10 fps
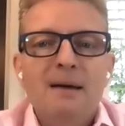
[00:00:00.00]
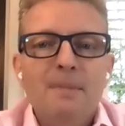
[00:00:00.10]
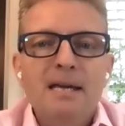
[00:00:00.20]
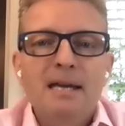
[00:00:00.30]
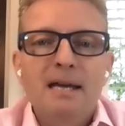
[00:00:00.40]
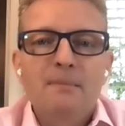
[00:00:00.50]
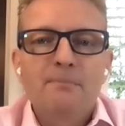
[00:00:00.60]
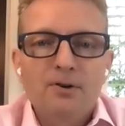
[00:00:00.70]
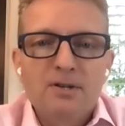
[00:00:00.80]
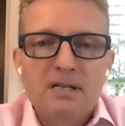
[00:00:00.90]
in that making
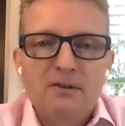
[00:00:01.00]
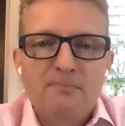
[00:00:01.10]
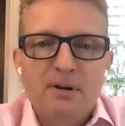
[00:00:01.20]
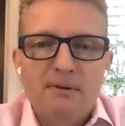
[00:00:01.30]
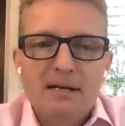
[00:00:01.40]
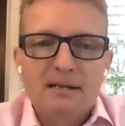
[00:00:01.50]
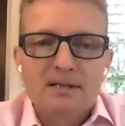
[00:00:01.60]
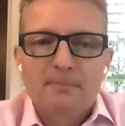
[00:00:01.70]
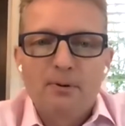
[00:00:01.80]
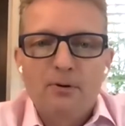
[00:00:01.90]
positive parental
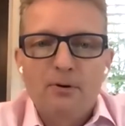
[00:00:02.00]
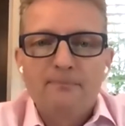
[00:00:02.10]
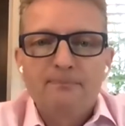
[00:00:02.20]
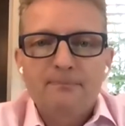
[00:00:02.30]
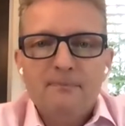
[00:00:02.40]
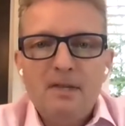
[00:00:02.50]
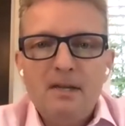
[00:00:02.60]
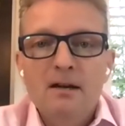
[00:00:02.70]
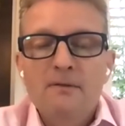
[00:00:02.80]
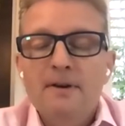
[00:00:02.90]
support
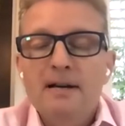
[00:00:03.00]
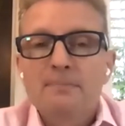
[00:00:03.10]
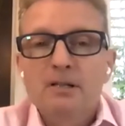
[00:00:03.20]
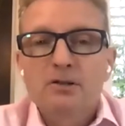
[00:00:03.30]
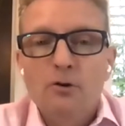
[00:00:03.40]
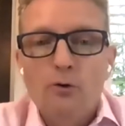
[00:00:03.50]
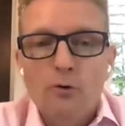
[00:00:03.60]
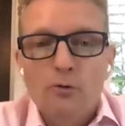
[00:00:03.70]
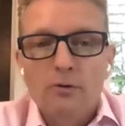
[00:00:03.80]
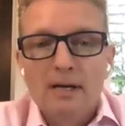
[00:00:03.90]
available to
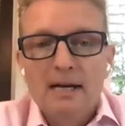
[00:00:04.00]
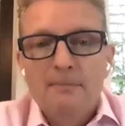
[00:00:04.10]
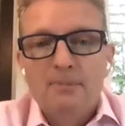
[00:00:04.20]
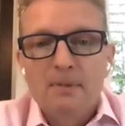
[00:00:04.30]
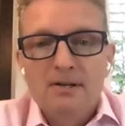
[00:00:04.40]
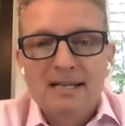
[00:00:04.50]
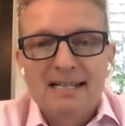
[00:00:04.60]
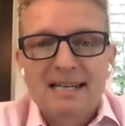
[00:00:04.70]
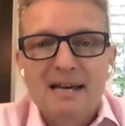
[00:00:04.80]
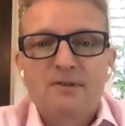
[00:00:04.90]
all, promoting
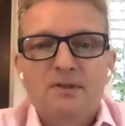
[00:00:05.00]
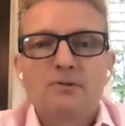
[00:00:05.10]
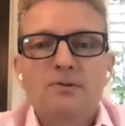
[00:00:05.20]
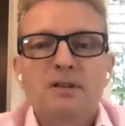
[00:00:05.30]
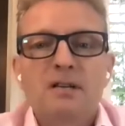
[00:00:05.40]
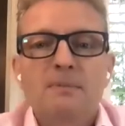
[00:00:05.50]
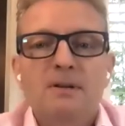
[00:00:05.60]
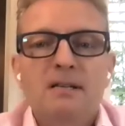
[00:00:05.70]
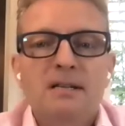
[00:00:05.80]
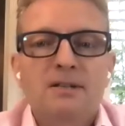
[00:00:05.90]
safe schools and
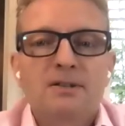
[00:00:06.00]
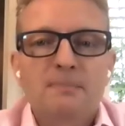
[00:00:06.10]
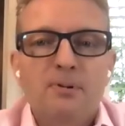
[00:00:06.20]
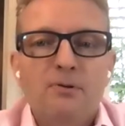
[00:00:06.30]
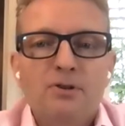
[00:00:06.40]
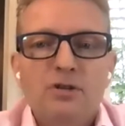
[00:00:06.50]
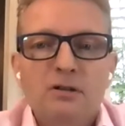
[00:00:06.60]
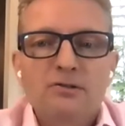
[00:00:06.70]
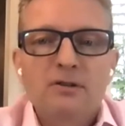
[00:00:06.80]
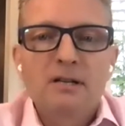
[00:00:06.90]
communities to support
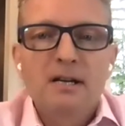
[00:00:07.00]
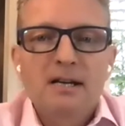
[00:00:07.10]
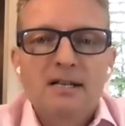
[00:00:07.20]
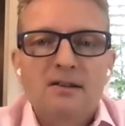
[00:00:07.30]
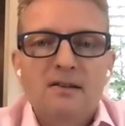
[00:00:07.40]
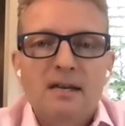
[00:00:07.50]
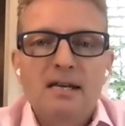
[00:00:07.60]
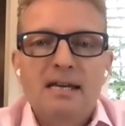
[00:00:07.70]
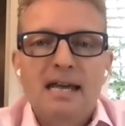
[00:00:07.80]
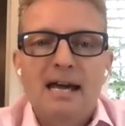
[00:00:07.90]
children so that
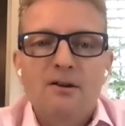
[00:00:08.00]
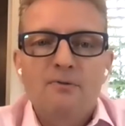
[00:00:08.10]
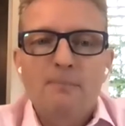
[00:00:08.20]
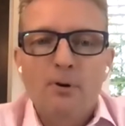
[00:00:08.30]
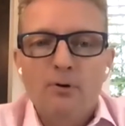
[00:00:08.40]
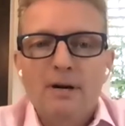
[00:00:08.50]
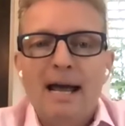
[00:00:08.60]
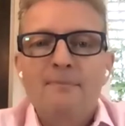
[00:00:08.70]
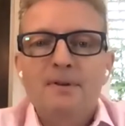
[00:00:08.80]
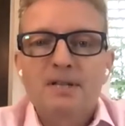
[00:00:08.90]
they can report
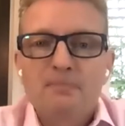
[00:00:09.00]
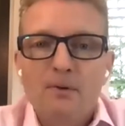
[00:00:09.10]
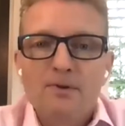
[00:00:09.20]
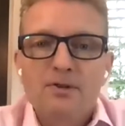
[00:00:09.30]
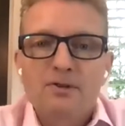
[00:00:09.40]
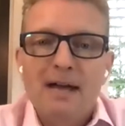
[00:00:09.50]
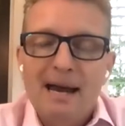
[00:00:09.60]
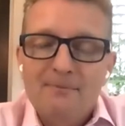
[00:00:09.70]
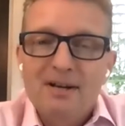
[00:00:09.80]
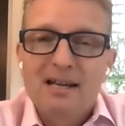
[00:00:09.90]
and respond to
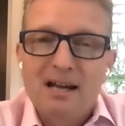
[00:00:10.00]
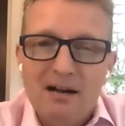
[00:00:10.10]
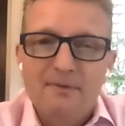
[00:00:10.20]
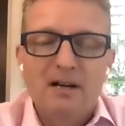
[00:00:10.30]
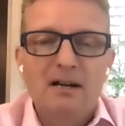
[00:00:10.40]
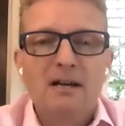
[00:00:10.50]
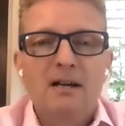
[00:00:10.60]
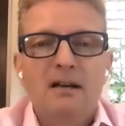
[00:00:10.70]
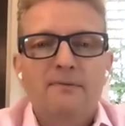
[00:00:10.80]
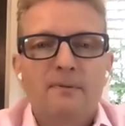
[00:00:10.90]
and recover
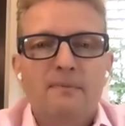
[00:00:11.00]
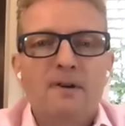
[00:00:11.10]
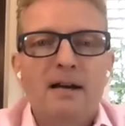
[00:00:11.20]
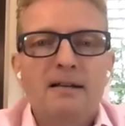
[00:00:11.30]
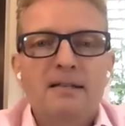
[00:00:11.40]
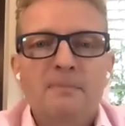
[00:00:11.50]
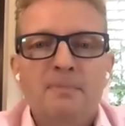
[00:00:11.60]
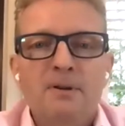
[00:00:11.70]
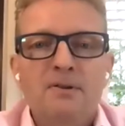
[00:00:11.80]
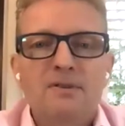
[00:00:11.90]
from violence,
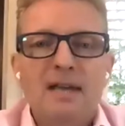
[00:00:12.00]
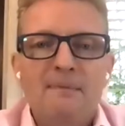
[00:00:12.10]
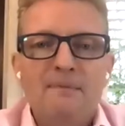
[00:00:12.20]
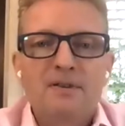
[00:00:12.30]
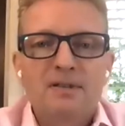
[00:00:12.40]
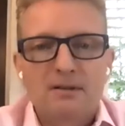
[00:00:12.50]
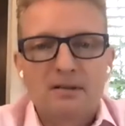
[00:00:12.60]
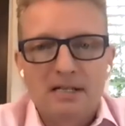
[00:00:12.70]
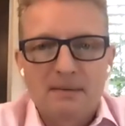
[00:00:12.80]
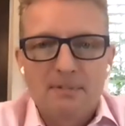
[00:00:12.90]
abuse, and
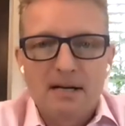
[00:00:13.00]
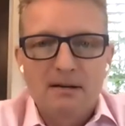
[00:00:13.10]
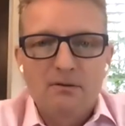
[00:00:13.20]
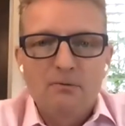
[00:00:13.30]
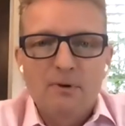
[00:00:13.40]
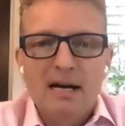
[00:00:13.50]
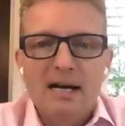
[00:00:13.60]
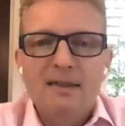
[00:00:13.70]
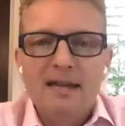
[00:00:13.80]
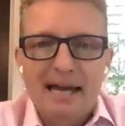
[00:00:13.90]
physical discipline
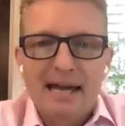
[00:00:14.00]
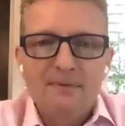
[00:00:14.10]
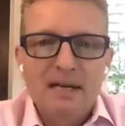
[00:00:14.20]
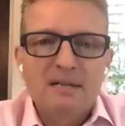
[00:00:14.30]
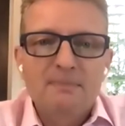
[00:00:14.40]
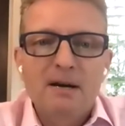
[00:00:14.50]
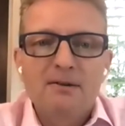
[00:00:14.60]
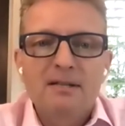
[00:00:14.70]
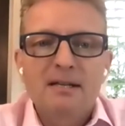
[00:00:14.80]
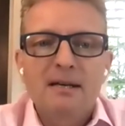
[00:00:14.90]
where they have
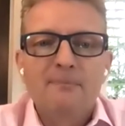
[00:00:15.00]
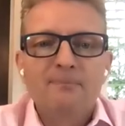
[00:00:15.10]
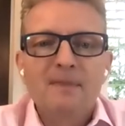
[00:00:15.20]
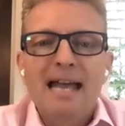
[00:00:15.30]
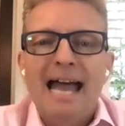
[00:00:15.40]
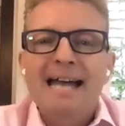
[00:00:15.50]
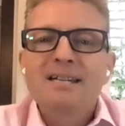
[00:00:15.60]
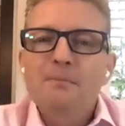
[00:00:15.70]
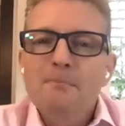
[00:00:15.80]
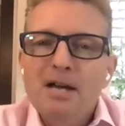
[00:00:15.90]
experienced it.
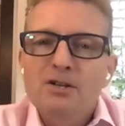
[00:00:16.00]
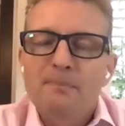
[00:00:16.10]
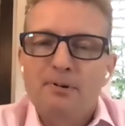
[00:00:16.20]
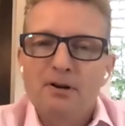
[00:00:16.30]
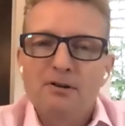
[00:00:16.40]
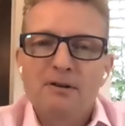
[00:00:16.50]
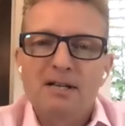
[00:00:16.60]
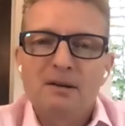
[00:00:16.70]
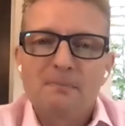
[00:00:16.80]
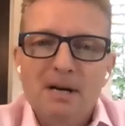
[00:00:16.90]
And to measure
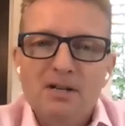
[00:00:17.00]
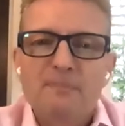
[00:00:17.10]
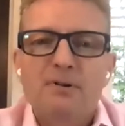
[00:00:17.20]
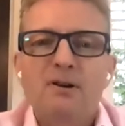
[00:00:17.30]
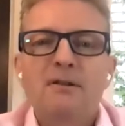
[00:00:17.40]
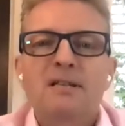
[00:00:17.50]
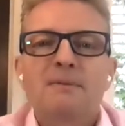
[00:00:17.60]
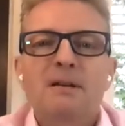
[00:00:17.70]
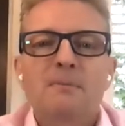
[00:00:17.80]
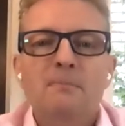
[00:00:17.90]
progress
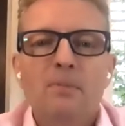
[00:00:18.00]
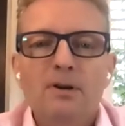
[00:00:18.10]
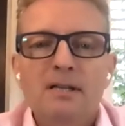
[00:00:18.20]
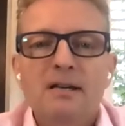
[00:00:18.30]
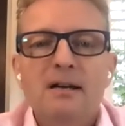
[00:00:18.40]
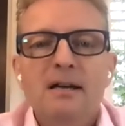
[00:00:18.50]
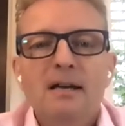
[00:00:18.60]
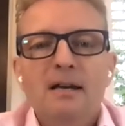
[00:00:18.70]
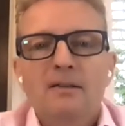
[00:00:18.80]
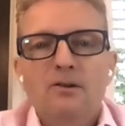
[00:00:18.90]
so we can monitor
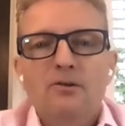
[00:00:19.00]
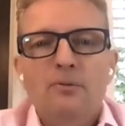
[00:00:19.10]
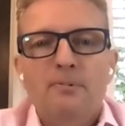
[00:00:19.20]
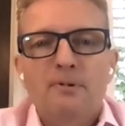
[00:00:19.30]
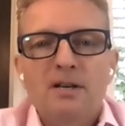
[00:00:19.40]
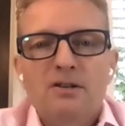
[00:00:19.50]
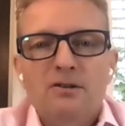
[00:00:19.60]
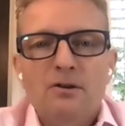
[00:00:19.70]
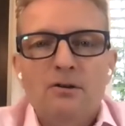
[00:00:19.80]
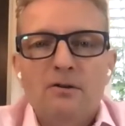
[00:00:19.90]
the
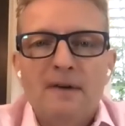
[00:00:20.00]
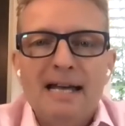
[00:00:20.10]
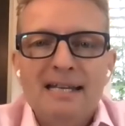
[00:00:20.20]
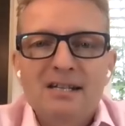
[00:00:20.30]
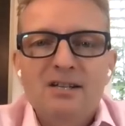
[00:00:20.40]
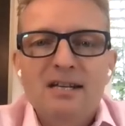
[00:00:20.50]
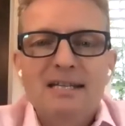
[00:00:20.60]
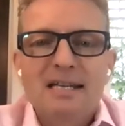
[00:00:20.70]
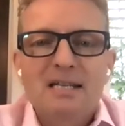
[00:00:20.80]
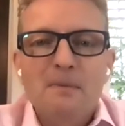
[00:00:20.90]
incorporation of SDG
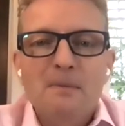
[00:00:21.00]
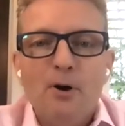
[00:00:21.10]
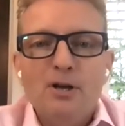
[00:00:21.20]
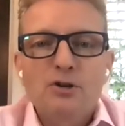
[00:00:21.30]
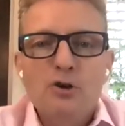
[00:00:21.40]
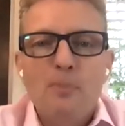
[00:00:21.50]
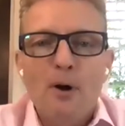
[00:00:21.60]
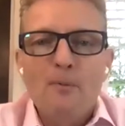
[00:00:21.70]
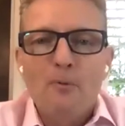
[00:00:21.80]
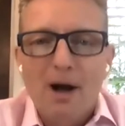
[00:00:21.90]

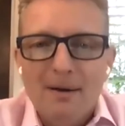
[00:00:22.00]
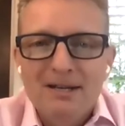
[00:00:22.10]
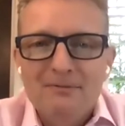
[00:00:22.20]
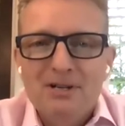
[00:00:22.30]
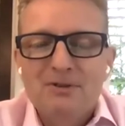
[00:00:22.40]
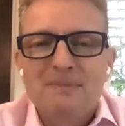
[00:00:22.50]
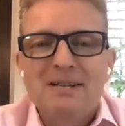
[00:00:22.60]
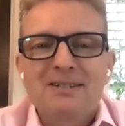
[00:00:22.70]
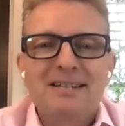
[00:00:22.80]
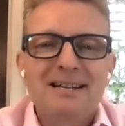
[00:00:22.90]
16.2.1, which was
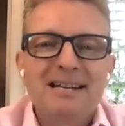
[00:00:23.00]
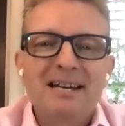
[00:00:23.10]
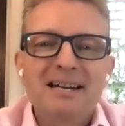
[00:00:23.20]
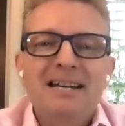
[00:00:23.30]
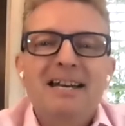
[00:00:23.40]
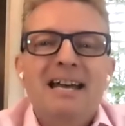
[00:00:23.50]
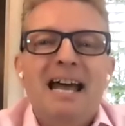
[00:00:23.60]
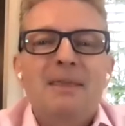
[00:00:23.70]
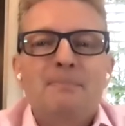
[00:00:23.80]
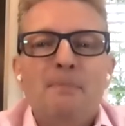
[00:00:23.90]
mentioned earlier,
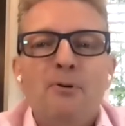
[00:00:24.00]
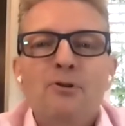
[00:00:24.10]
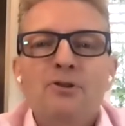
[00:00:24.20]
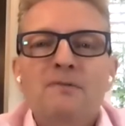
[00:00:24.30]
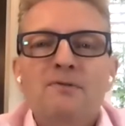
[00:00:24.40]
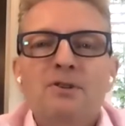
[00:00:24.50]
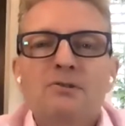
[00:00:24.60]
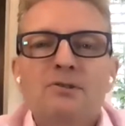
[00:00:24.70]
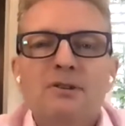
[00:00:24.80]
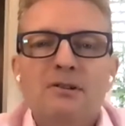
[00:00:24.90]
and the proportion of
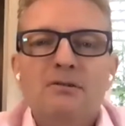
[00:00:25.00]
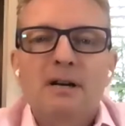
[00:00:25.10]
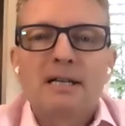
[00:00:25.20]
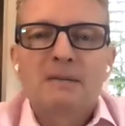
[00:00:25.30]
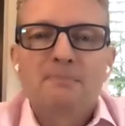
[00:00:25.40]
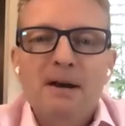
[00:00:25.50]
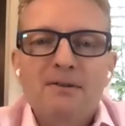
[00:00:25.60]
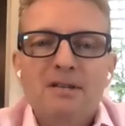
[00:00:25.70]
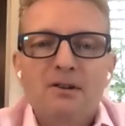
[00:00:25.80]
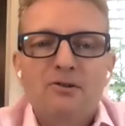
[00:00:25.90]
children who are
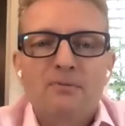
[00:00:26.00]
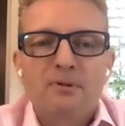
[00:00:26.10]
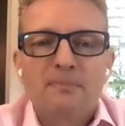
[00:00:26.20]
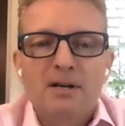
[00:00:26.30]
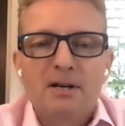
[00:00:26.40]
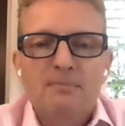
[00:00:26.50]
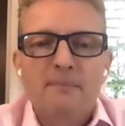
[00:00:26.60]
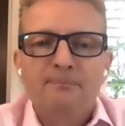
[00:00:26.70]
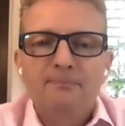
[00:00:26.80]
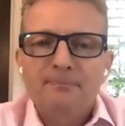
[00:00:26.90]
experiencing corporal
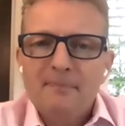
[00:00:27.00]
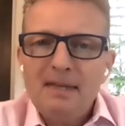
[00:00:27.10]
punishment,